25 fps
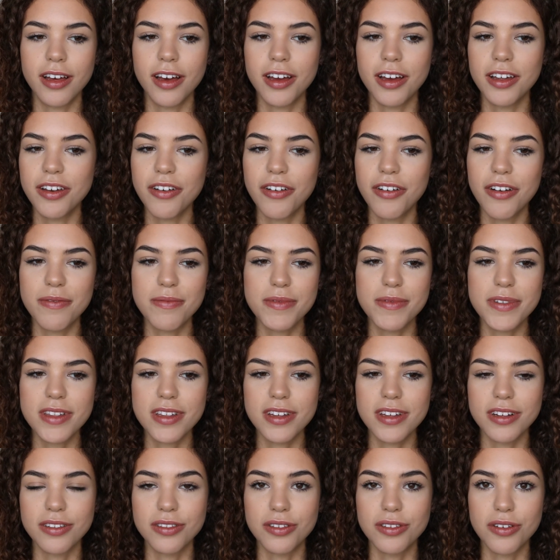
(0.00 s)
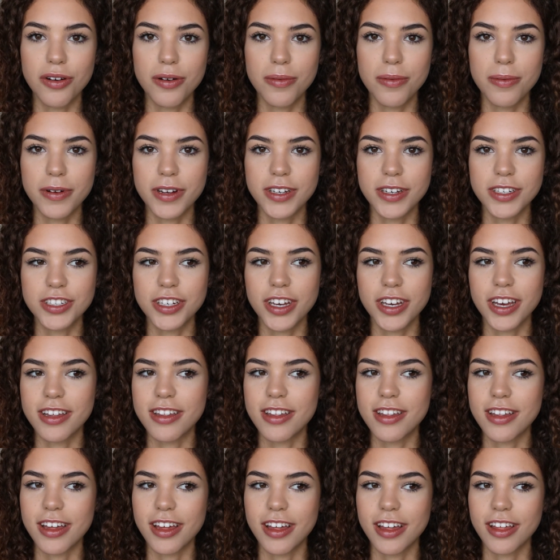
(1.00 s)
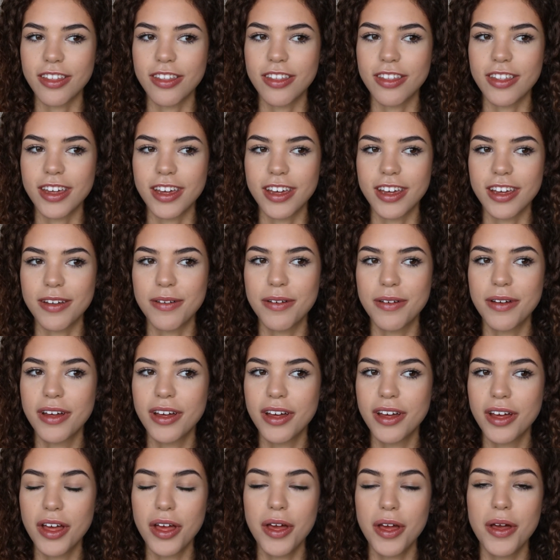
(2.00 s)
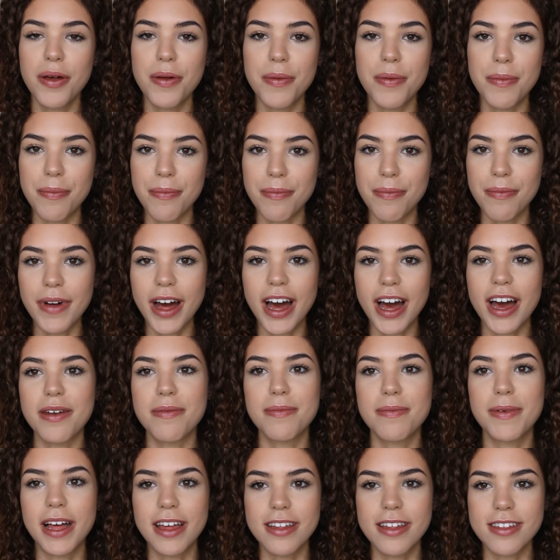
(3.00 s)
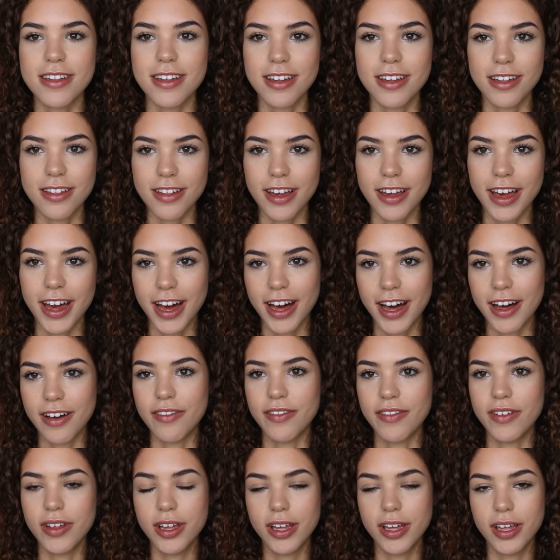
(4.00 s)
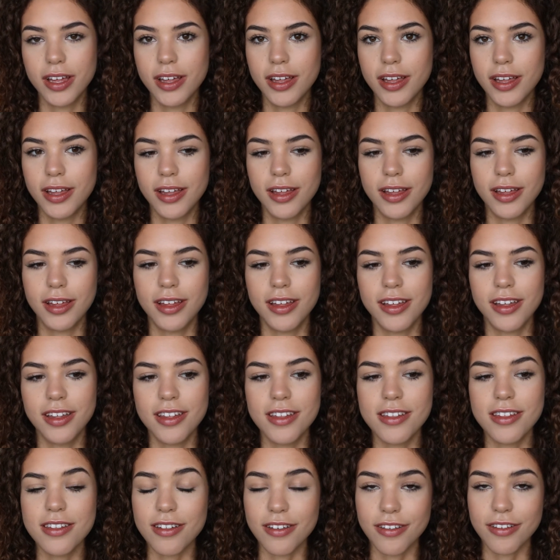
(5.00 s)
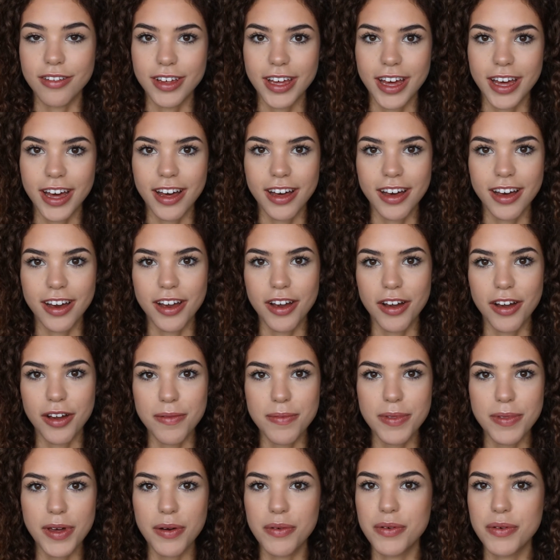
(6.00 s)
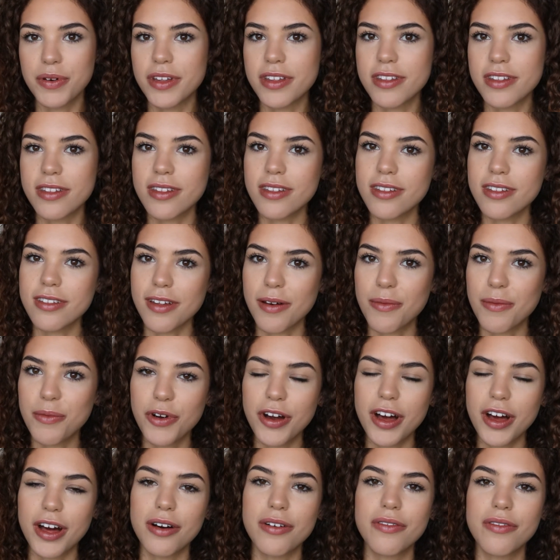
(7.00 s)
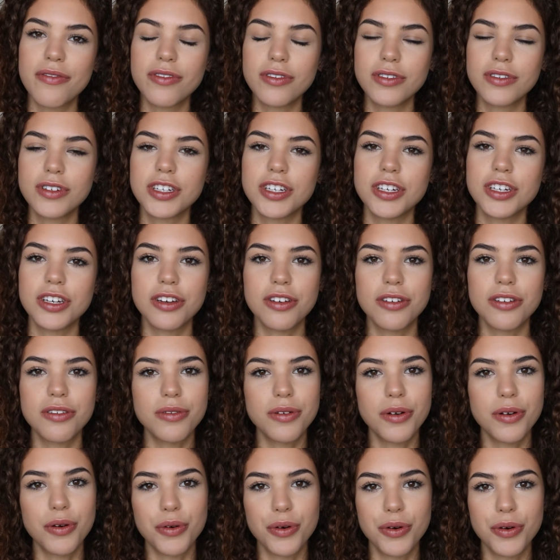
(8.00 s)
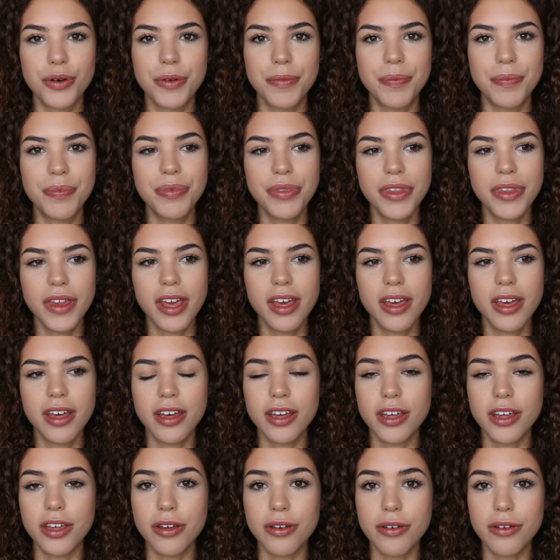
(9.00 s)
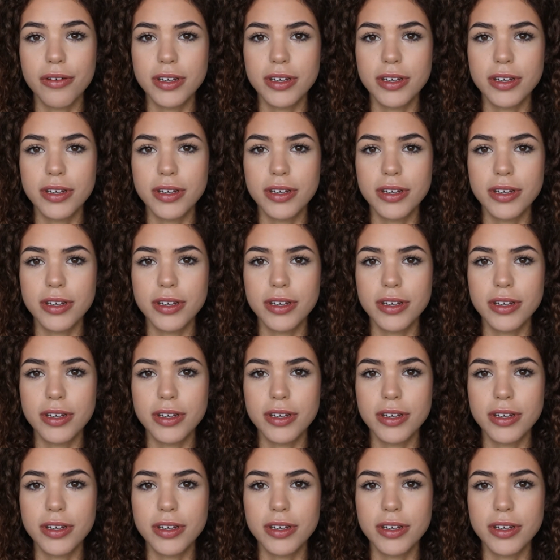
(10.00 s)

know I'm still not appreciating the mad blessings I have. So yeah, I hope that was somewhat helpful to you, or you